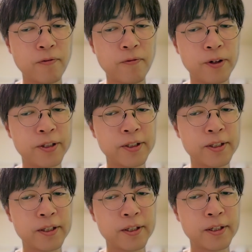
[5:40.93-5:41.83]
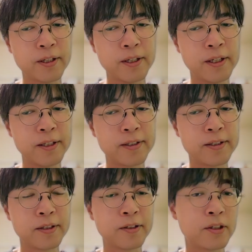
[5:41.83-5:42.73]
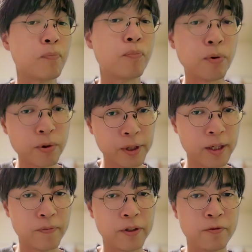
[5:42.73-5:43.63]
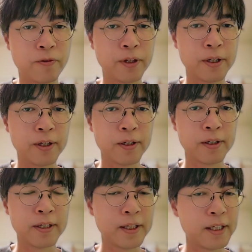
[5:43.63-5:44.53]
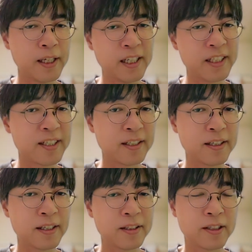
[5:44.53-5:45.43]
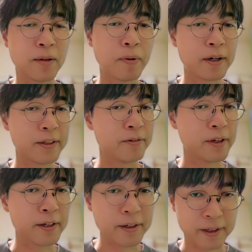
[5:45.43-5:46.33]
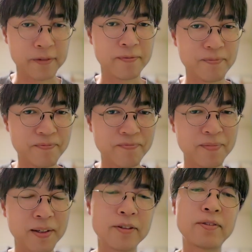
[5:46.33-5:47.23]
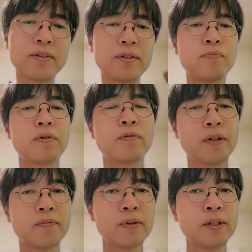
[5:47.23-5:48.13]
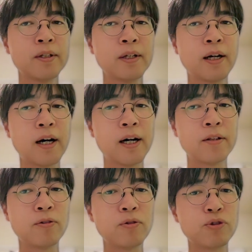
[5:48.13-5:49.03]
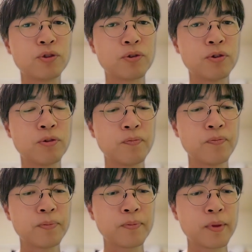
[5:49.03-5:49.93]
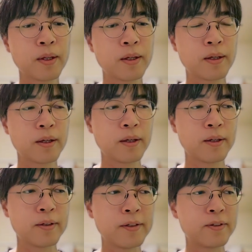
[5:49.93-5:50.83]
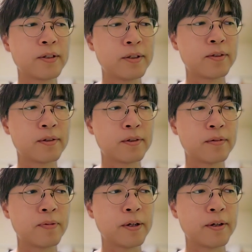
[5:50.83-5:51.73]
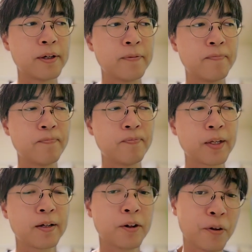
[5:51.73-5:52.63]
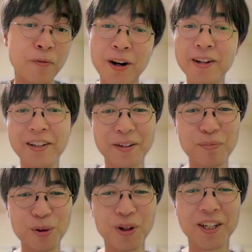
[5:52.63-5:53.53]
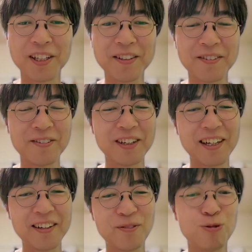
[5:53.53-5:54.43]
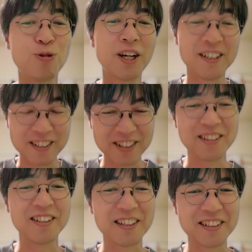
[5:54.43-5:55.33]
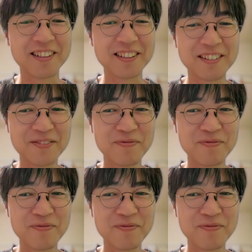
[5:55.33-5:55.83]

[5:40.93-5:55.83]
which is the border between each separated area. This is a problem, and also this is a very rewarding point for engineers.